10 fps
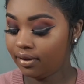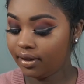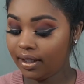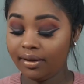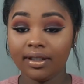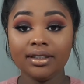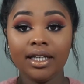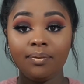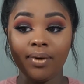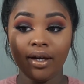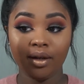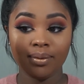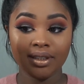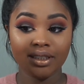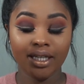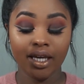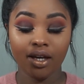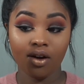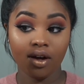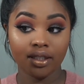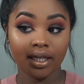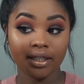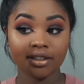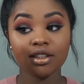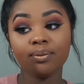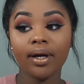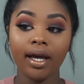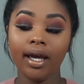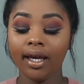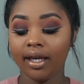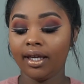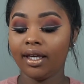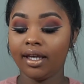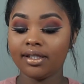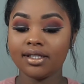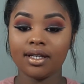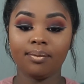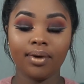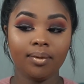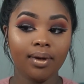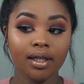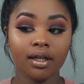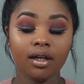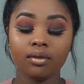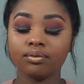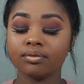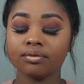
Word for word: Then I'm going to take my Urban Decay All Nighter Spray and set my makeup.